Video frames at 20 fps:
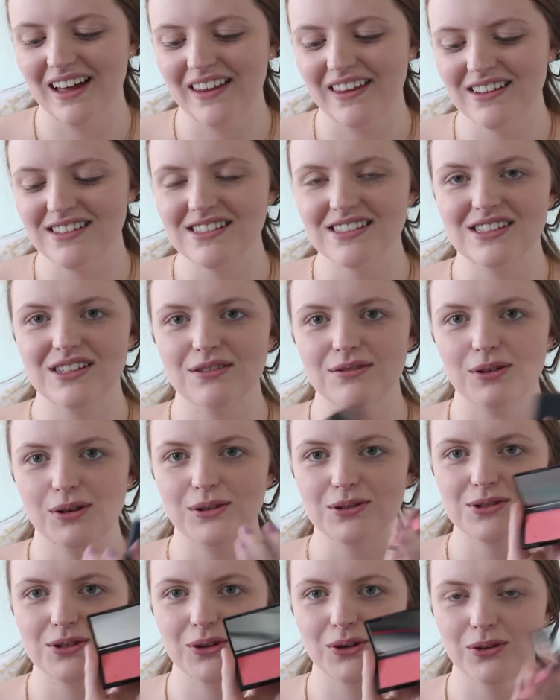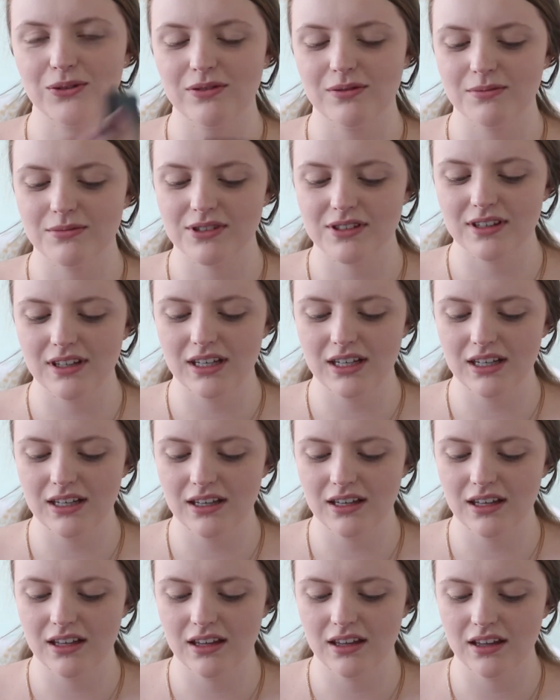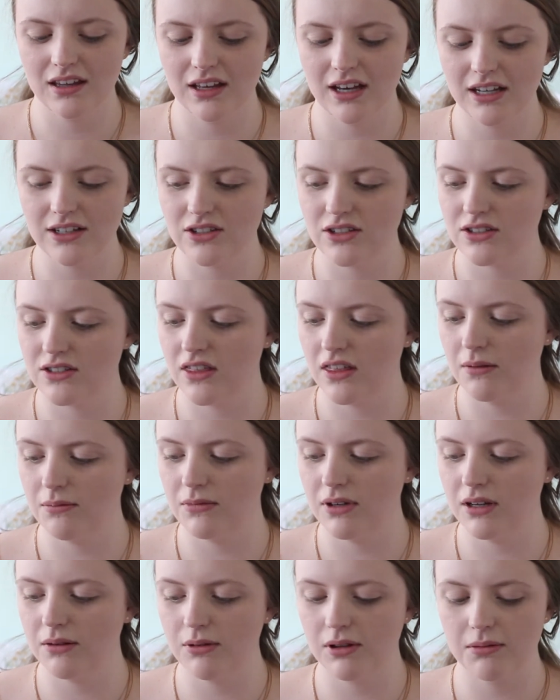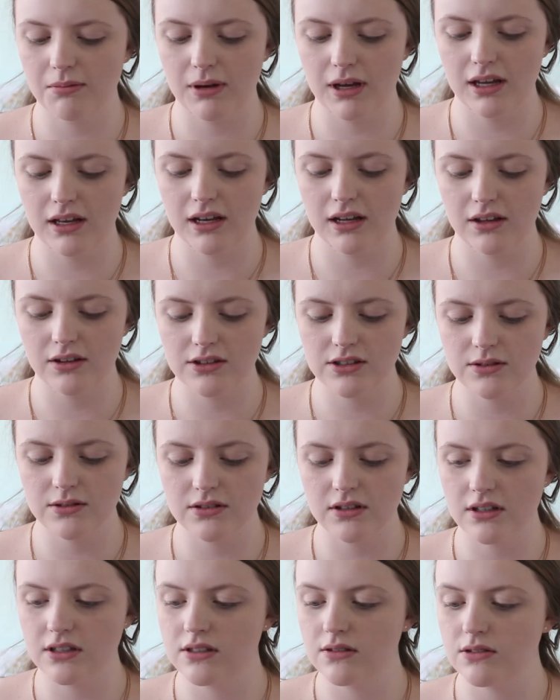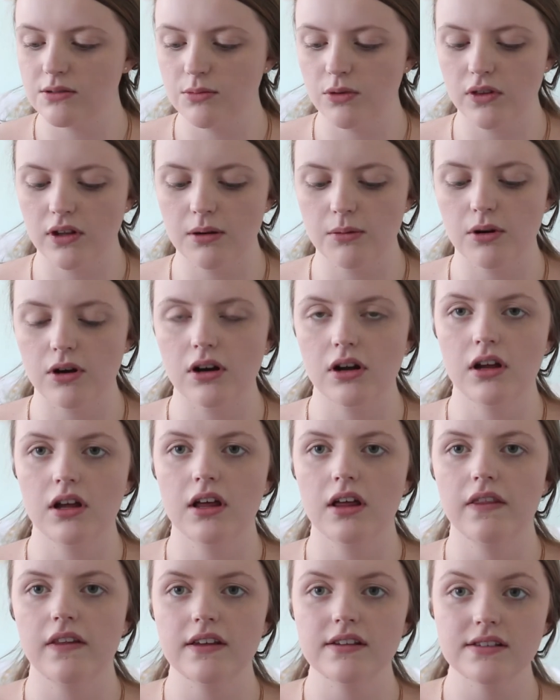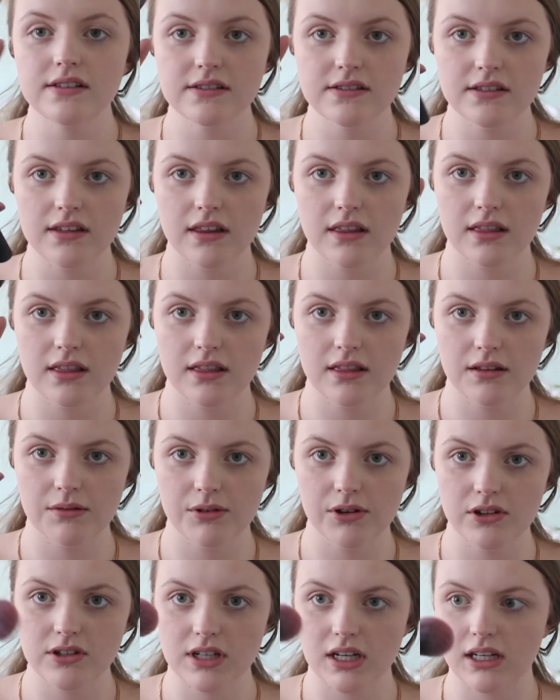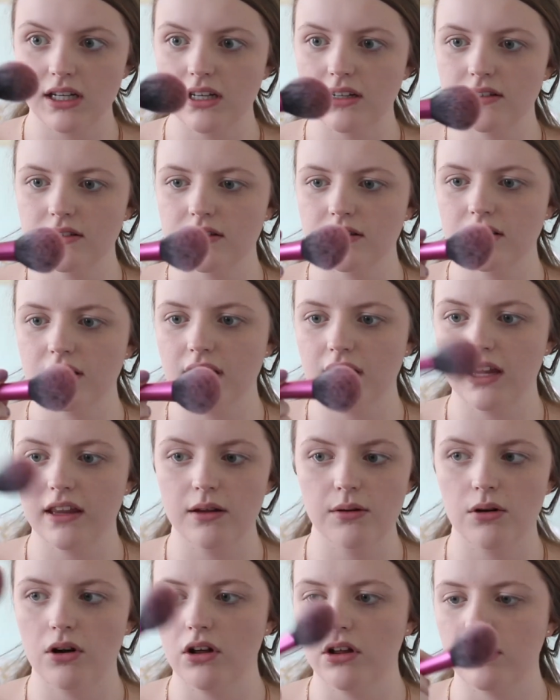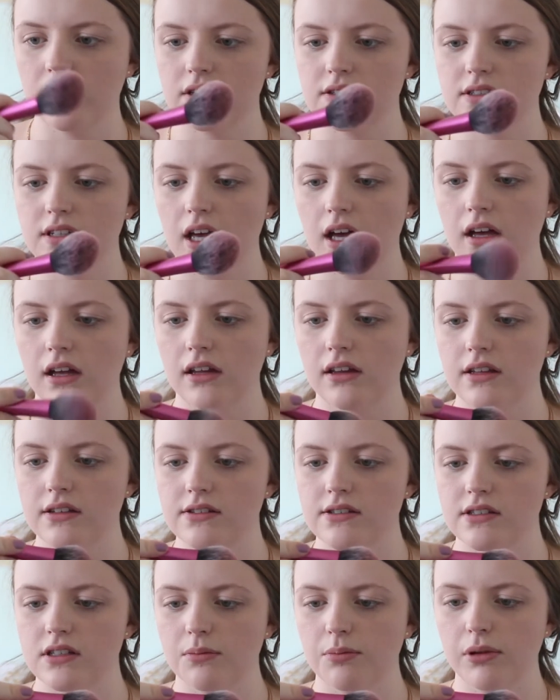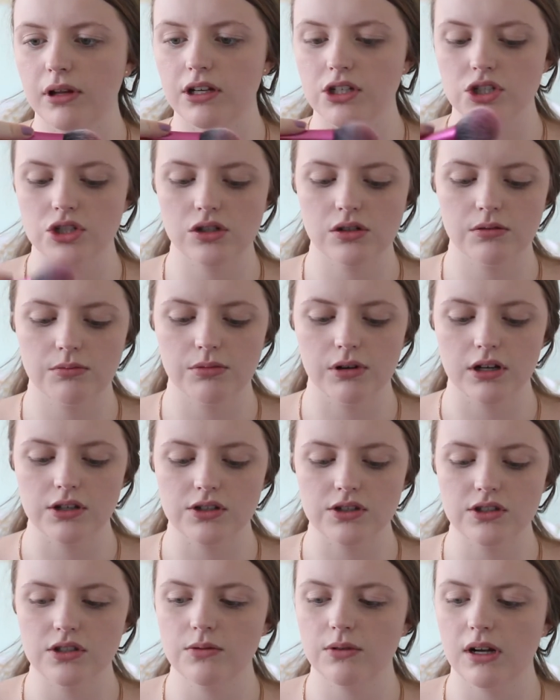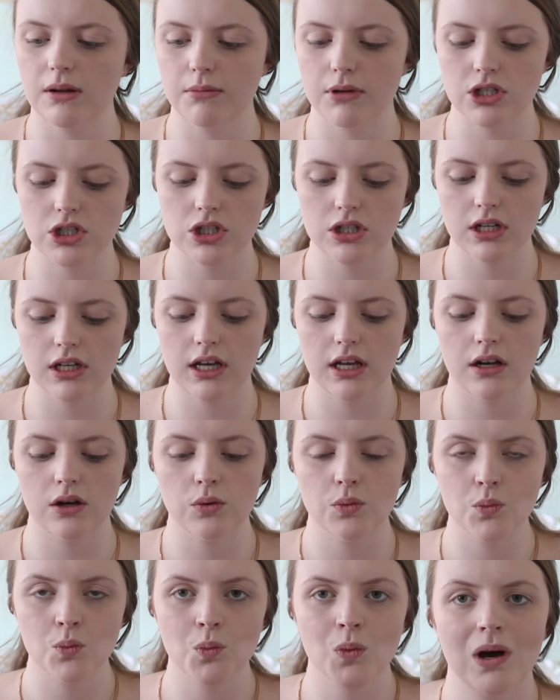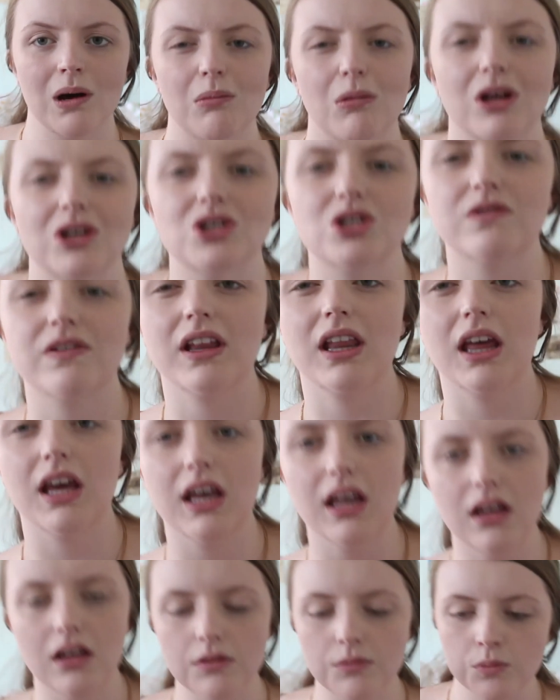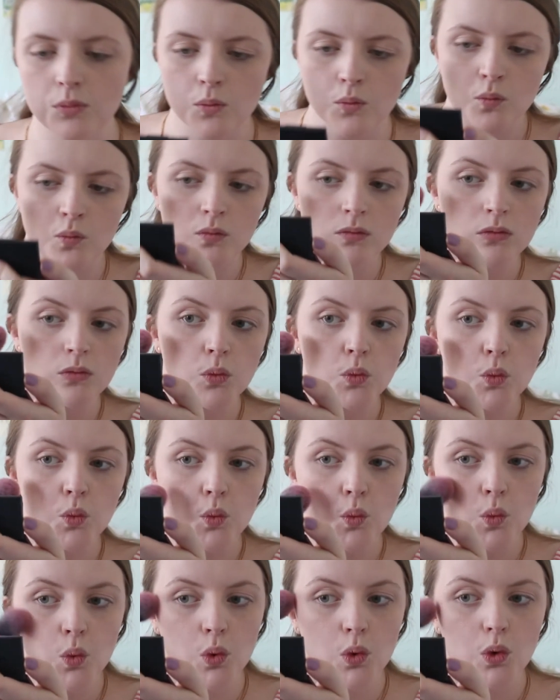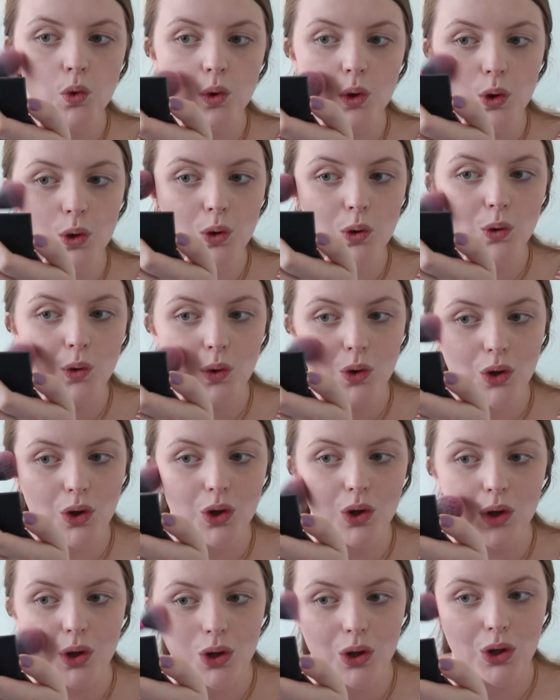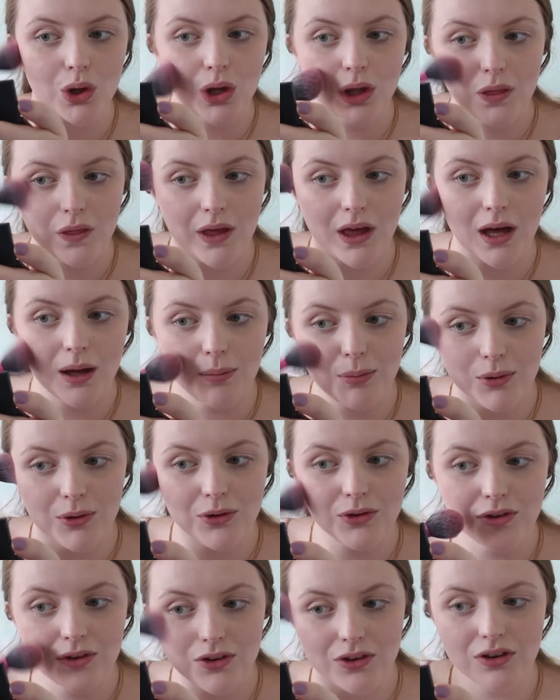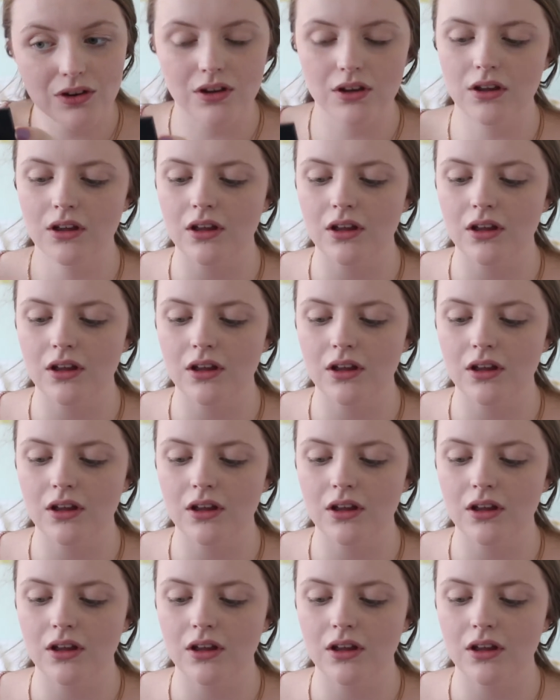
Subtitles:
This is the rose gold from Sleek. I just thumbed it with my nail, so it's not so smooth anymore. This is the Real Techniques. Again, they're all on a set. This is the blush brush. This is the one I mentioned again. I'm not sure if I like it. So I just get the apples.